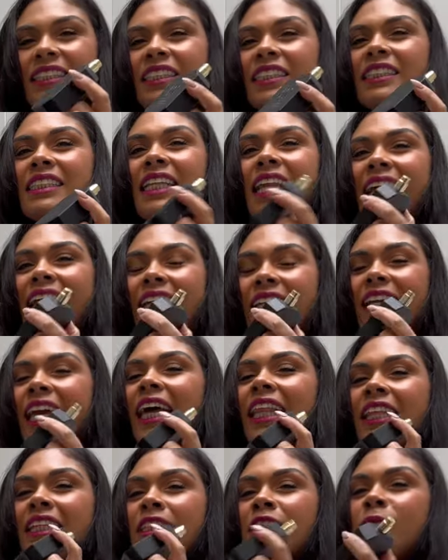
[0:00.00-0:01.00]
This is like,
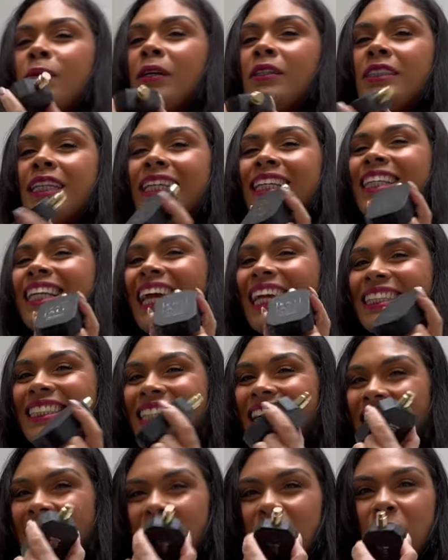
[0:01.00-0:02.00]
yeah, this smells like
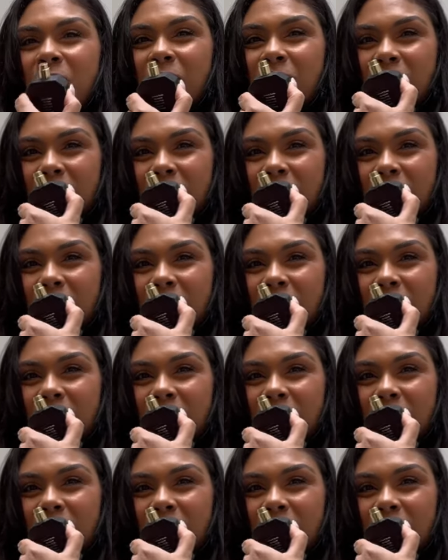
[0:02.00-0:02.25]
nighttime.